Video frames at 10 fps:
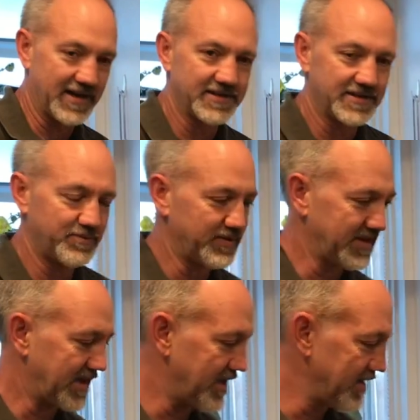I just pulled
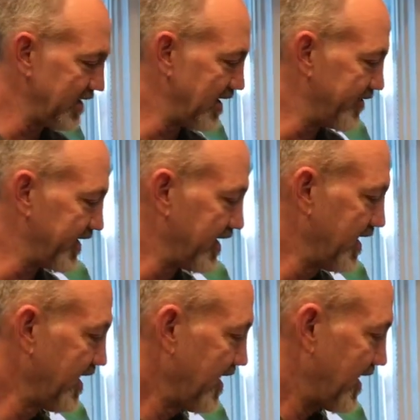it out of the oven,
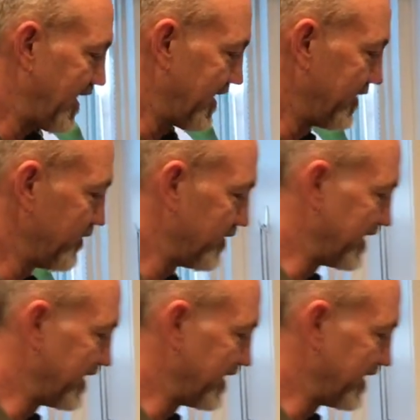and we're